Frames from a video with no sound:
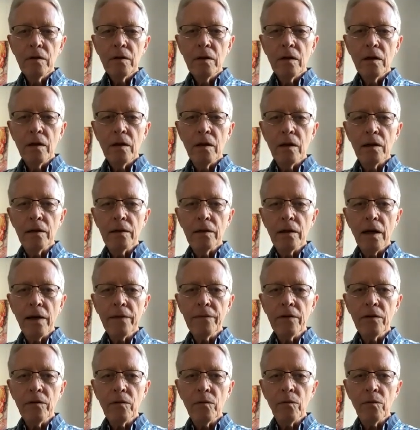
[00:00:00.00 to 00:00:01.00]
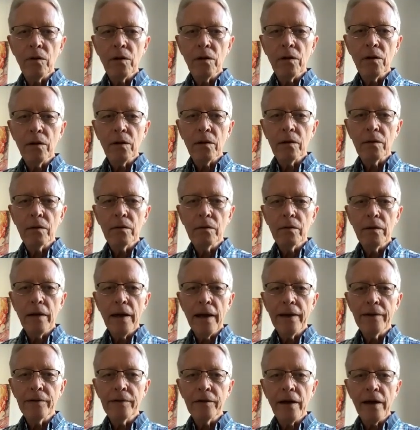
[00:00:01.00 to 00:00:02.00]
Not that we're
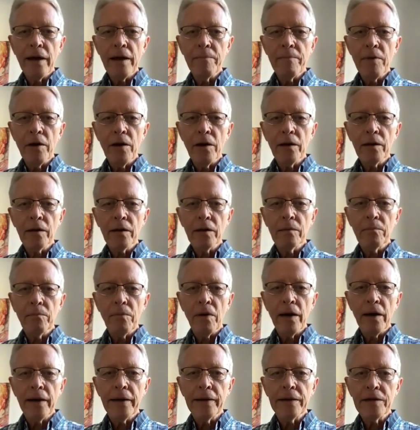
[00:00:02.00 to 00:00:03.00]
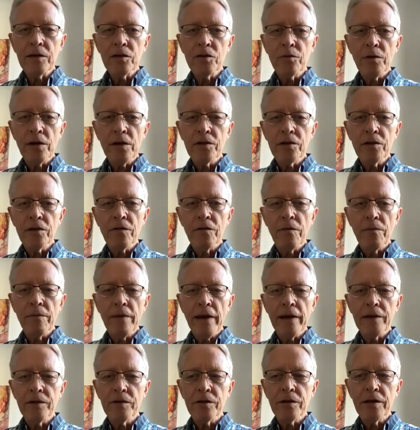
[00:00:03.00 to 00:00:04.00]
anti-American by any stretch of the
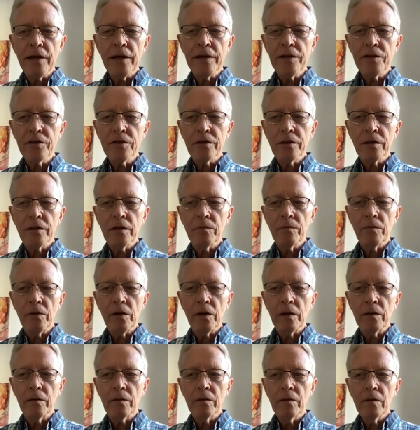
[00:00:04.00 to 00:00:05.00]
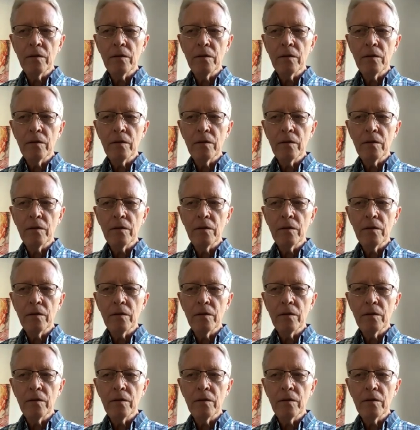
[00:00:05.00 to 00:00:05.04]
imagination, but